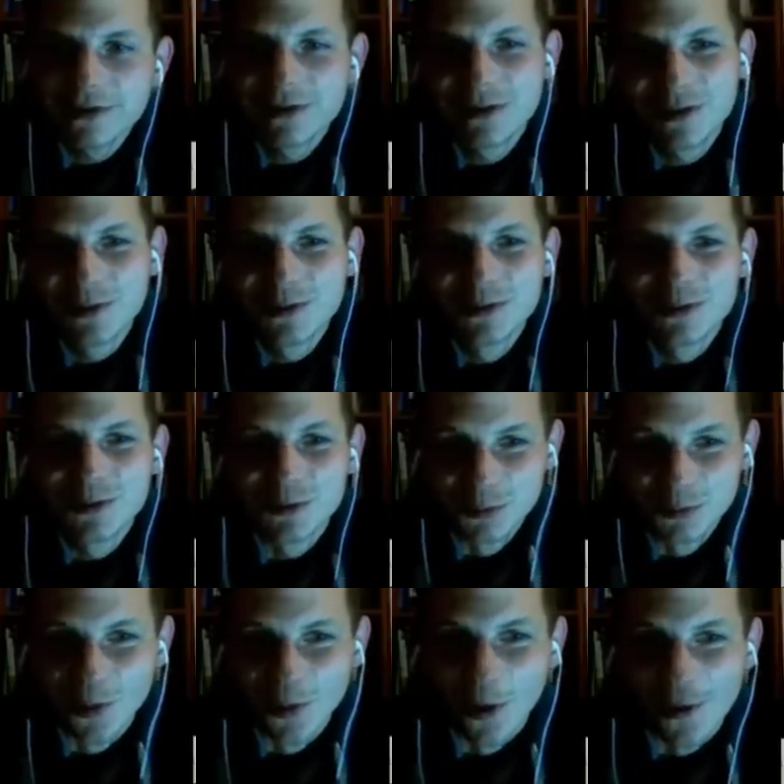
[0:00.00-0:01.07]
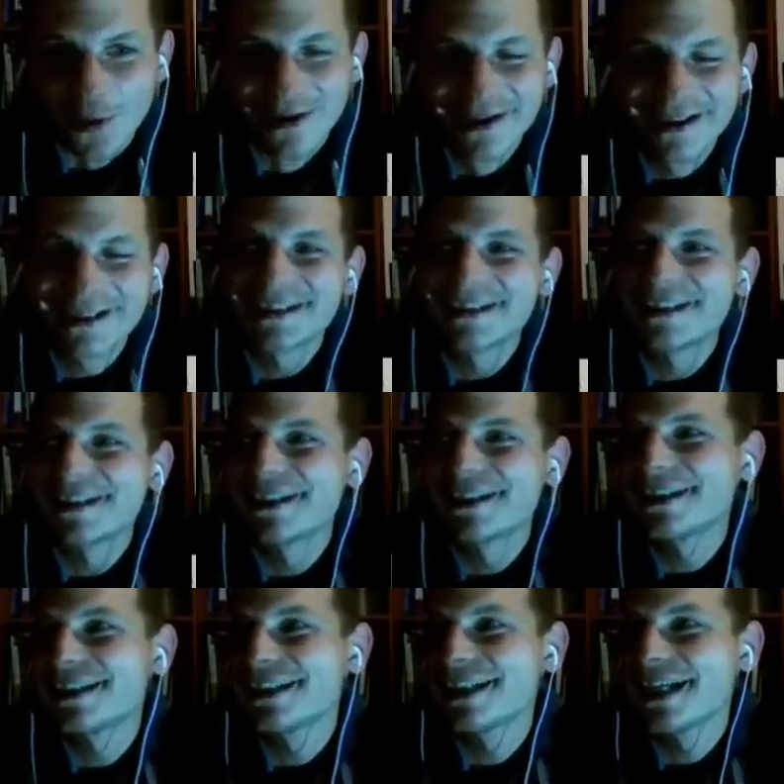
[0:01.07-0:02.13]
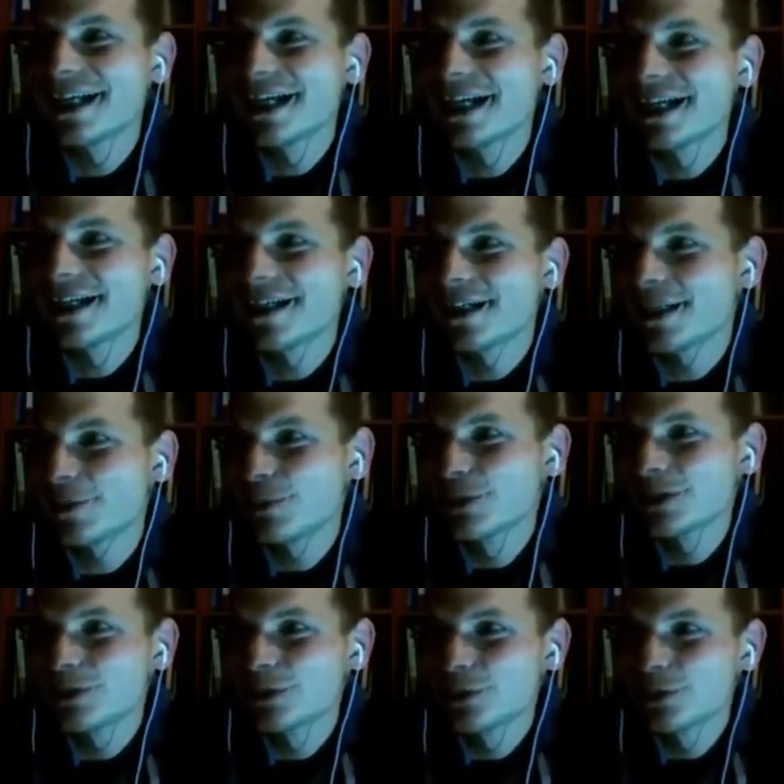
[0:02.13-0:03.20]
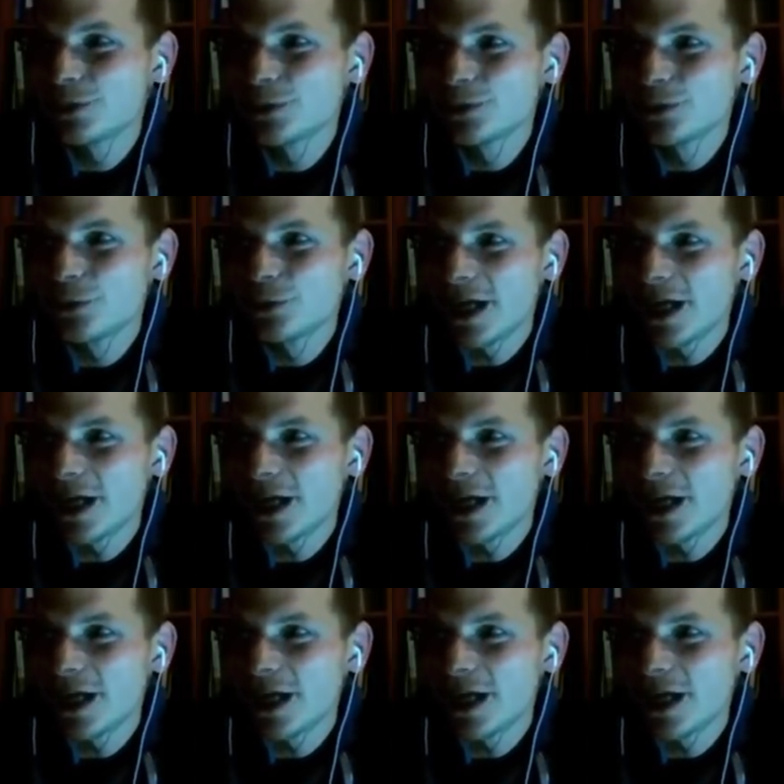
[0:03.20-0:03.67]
to do more, and I wanted to do